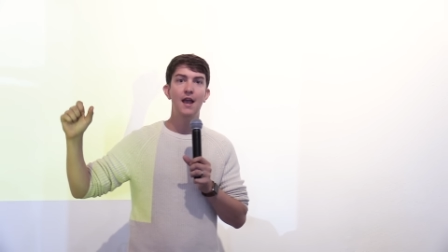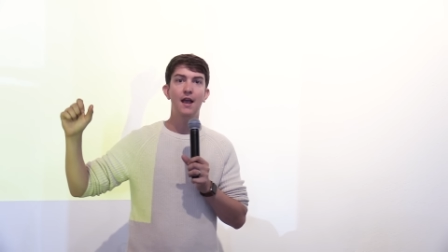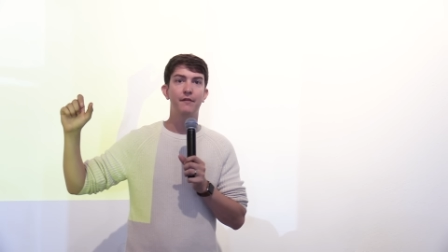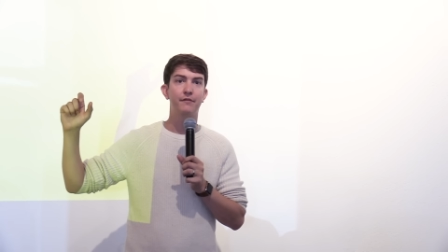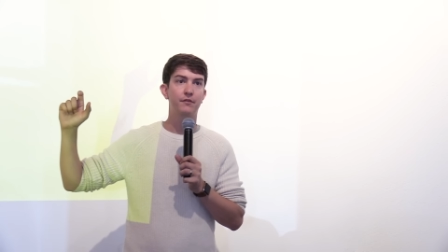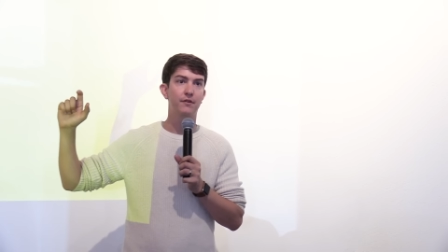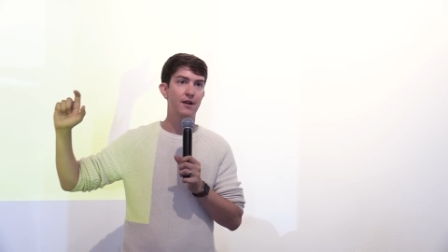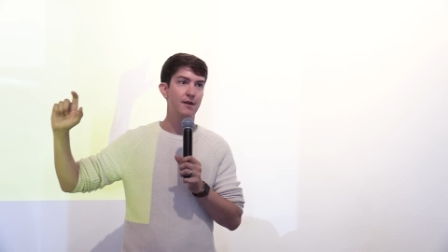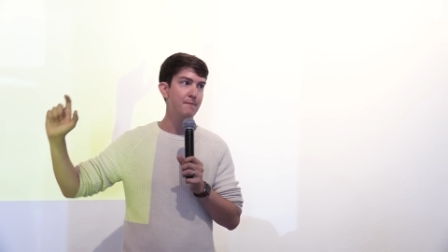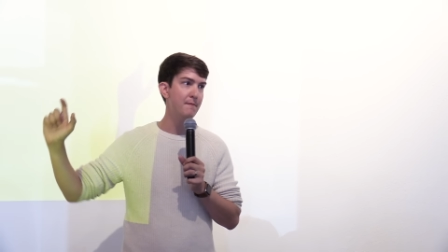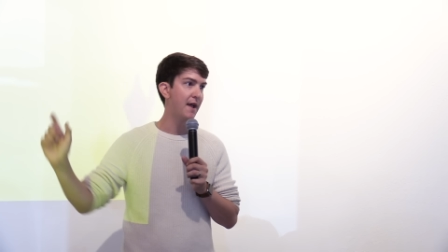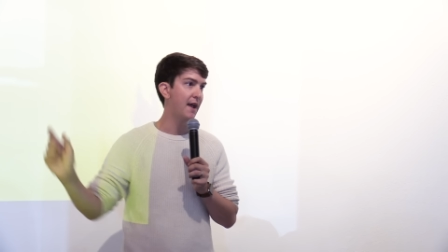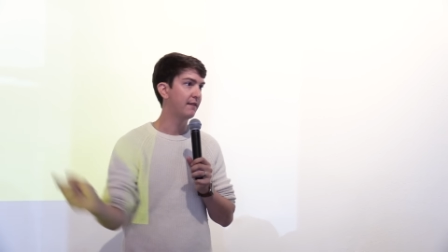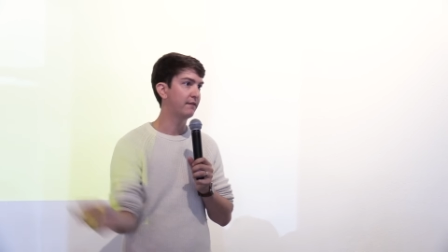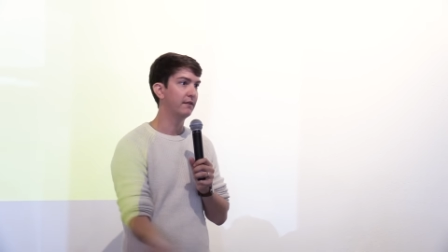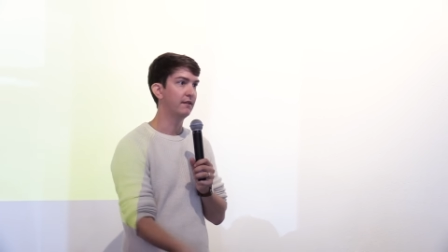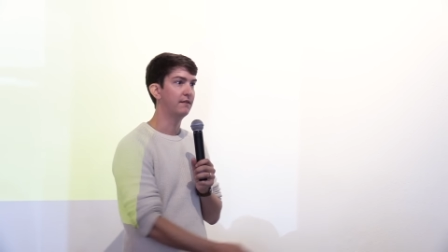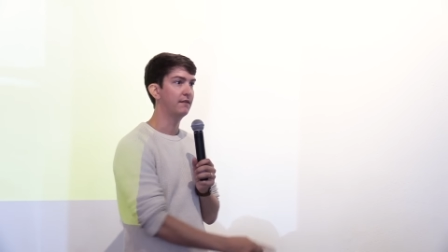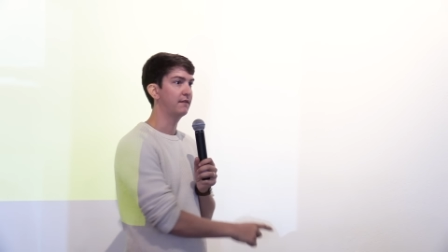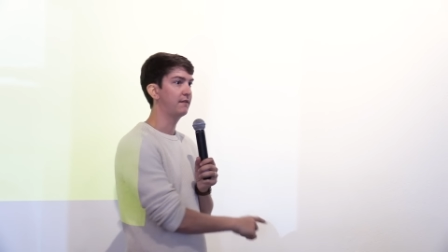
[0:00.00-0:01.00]
have created
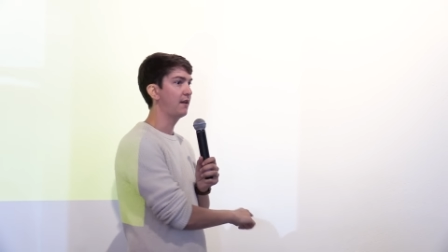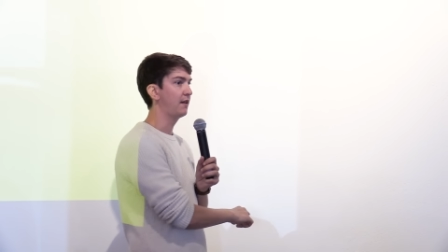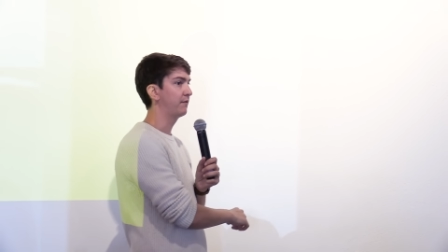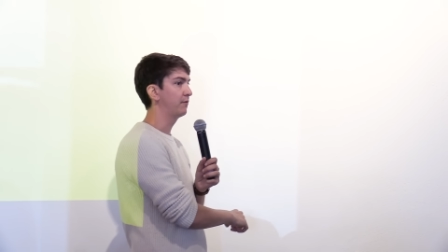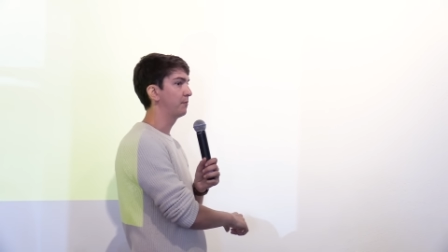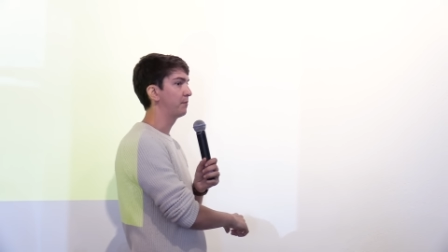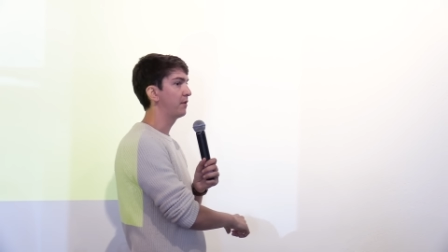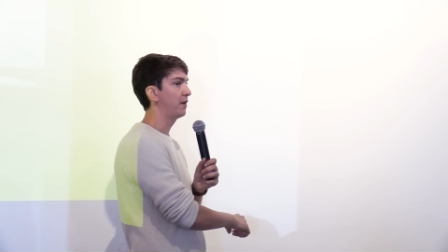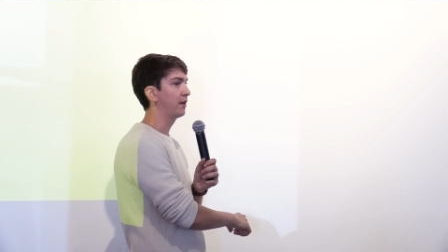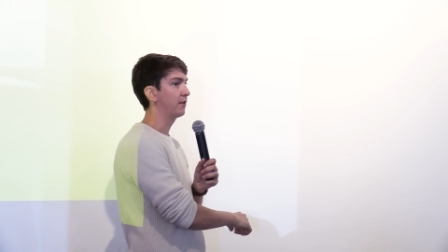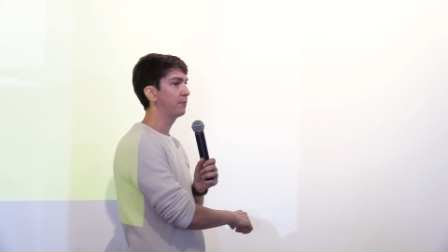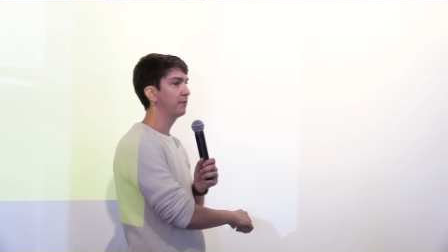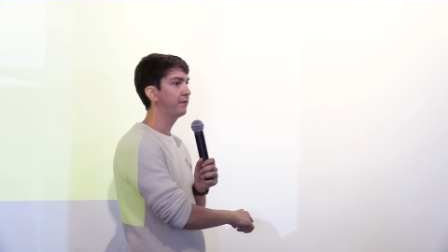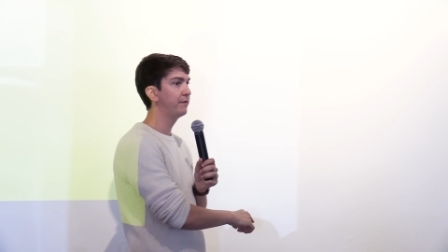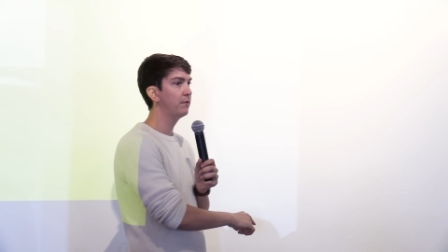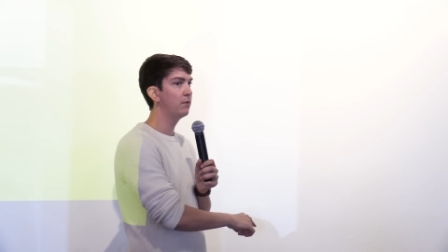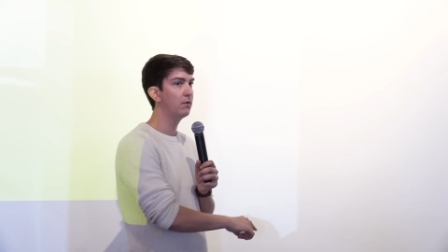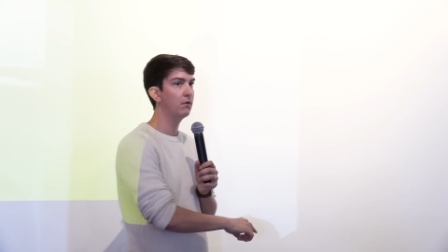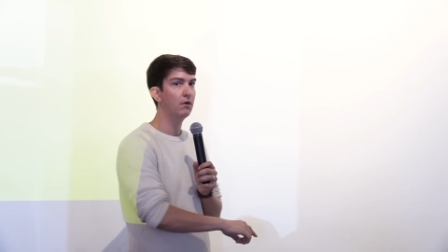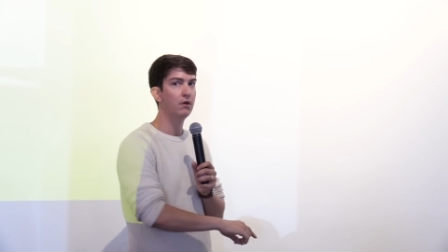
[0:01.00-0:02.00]
massively successful products
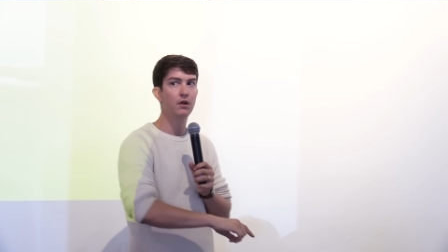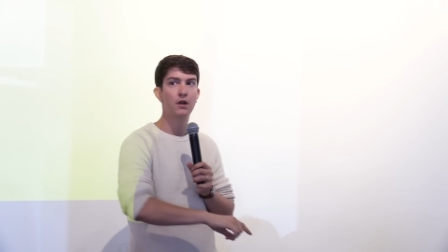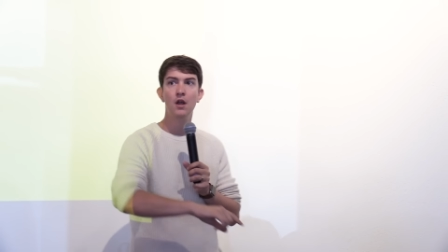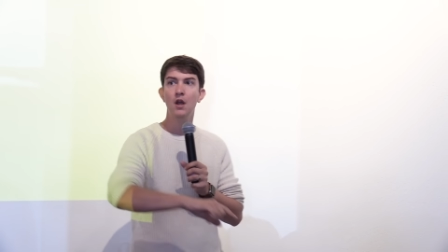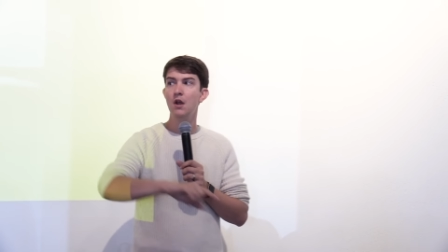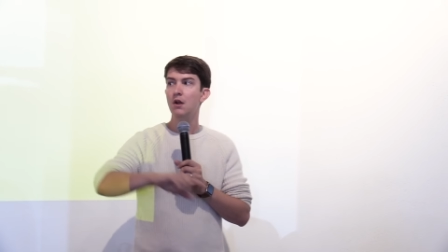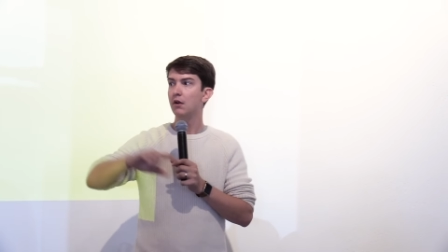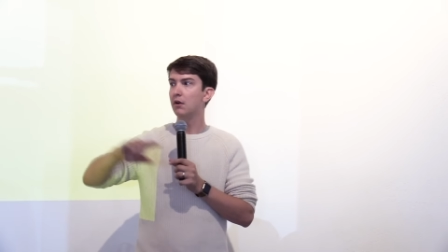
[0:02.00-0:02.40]
before,